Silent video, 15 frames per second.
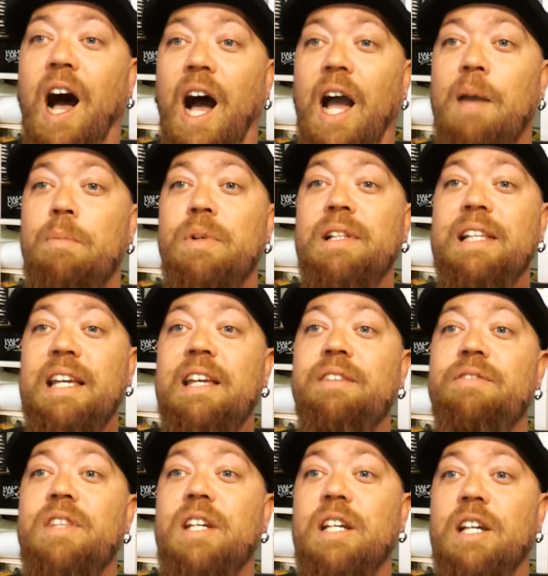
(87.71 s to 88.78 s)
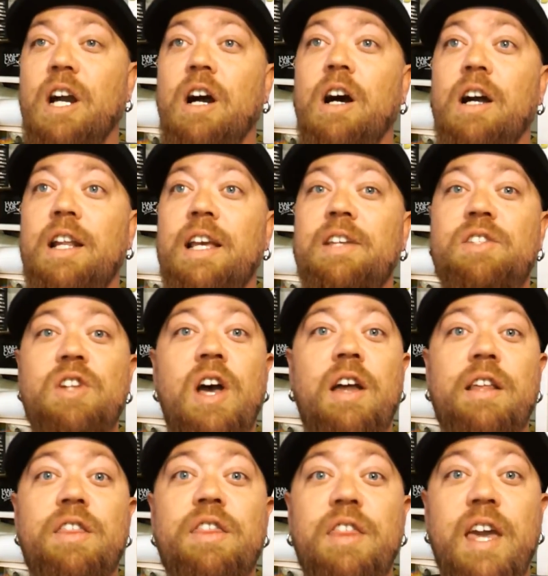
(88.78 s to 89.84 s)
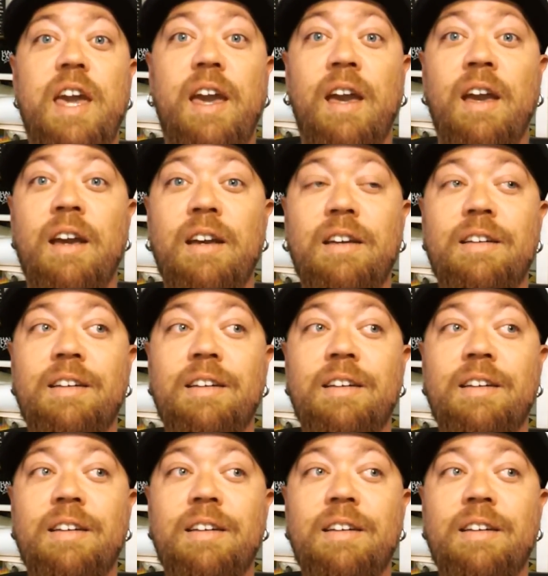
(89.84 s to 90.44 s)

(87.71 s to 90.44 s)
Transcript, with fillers: I believe that God is not a thing.